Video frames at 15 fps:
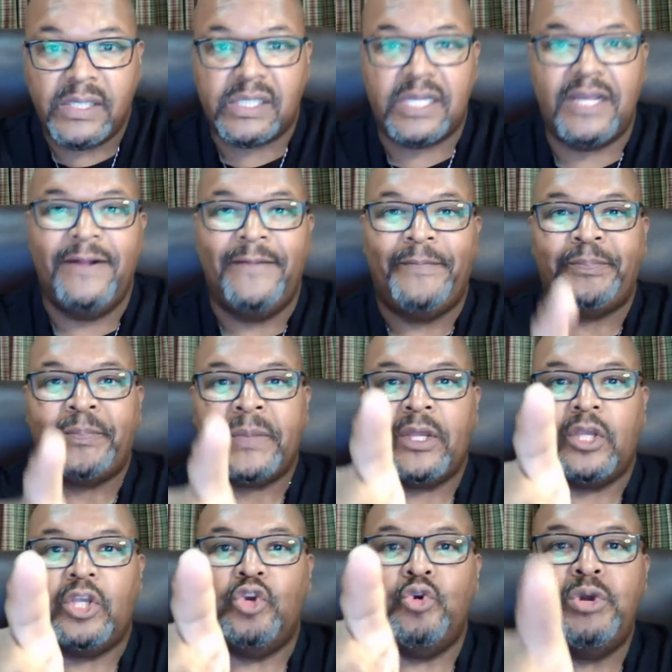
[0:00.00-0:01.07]
See,
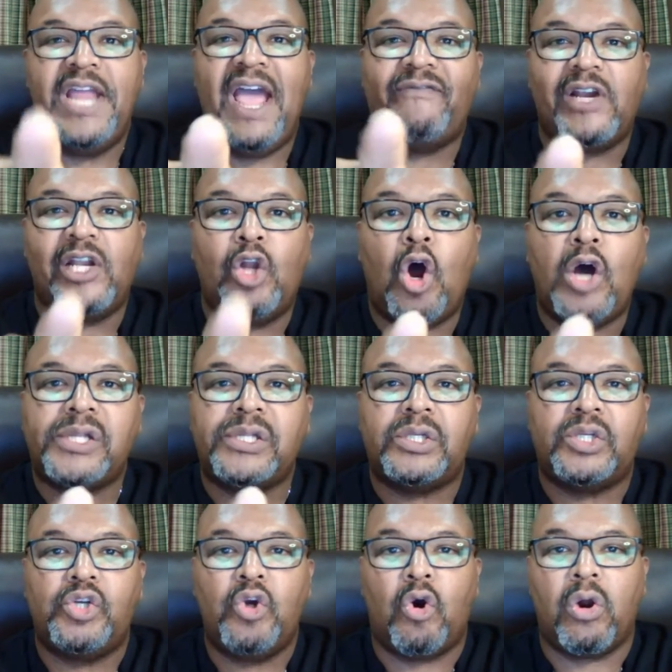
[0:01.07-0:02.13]
you never
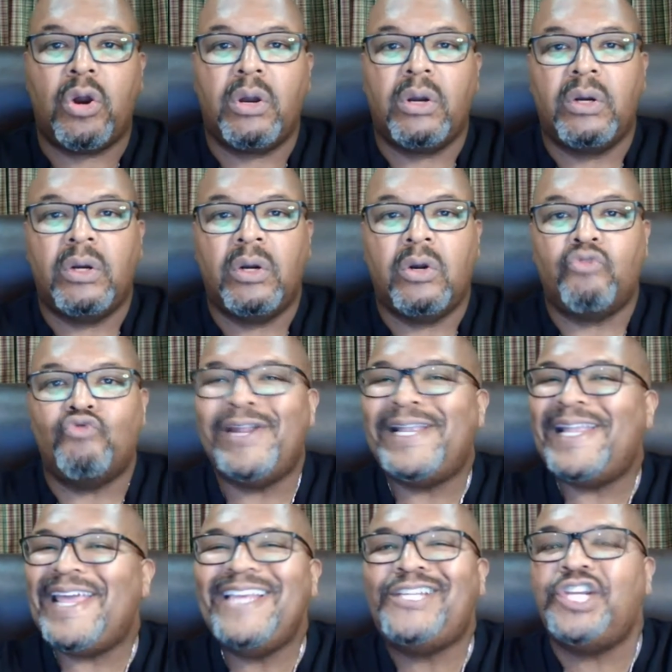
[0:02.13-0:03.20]
lost your
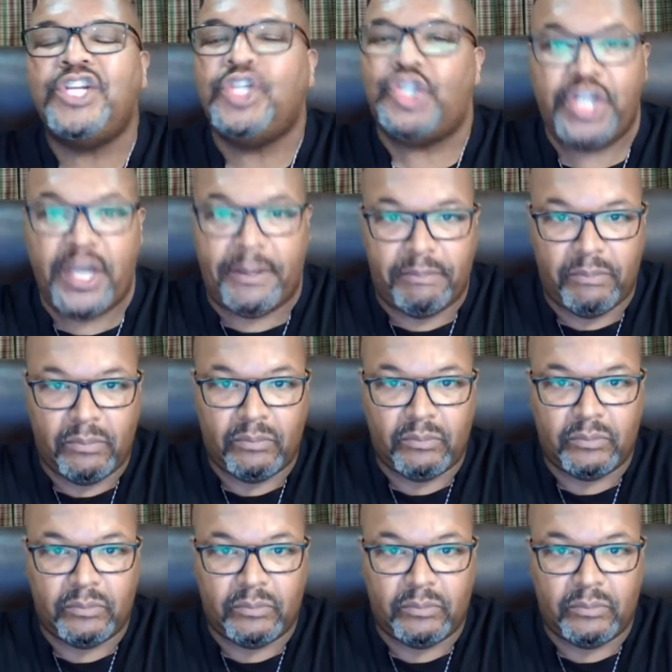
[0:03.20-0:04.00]
relationship,